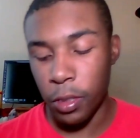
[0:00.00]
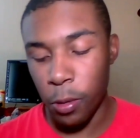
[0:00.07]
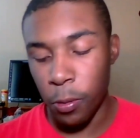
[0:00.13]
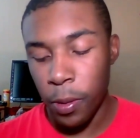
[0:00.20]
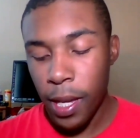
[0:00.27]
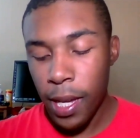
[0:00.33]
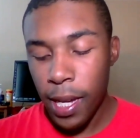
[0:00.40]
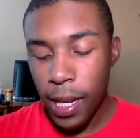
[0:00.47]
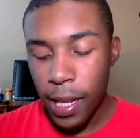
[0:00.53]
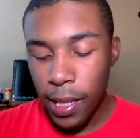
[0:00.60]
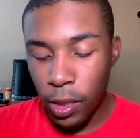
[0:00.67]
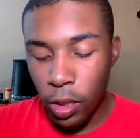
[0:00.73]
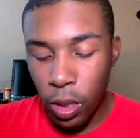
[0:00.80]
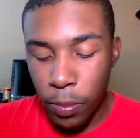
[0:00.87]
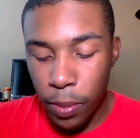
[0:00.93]
So
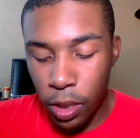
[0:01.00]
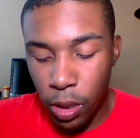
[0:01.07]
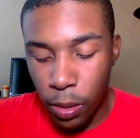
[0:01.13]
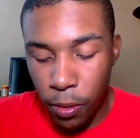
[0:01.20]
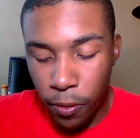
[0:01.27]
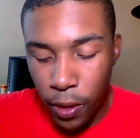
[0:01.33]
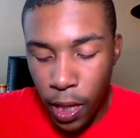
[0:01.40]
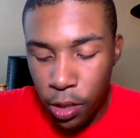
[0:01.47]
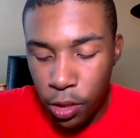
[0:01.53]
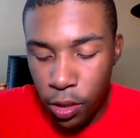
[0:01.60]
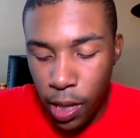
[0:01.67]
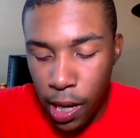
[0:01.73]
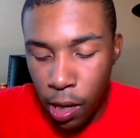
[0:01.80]
that's going to be their summer vacation.